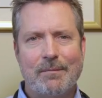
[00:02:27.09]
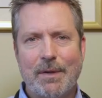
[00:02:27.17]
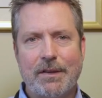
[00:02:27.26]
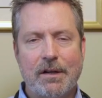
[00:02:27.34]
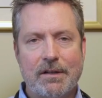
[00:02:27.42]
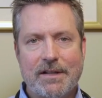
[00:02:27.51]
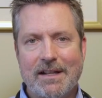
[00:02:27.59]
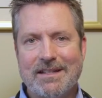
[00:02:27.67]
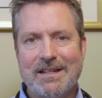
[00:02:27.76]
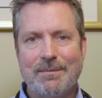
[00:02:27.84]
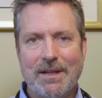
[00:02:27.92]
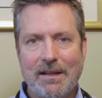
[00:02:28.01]
but there
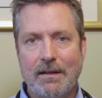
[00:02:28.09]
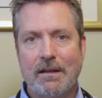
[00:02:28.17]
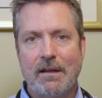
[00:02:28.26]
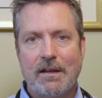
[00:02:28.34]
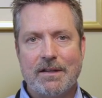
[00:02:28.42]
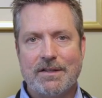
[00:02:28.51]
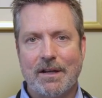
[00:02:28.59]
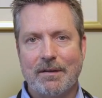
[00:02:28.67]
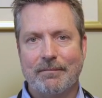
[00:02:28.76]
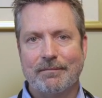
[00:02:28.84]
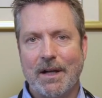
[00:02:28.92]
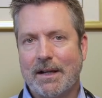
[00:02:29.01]
tends to be
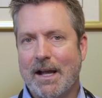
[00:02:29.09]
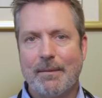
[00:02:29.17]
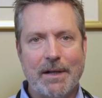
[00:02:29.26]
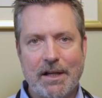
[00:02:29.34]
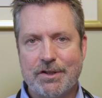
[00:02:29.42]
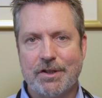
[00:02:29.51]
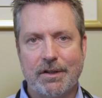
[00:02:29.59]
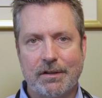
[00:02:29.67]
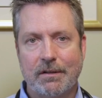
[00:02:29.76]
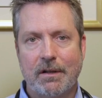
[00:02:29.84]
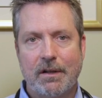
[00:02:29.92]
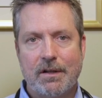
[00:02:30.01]
some
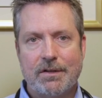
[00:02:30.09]
accommodation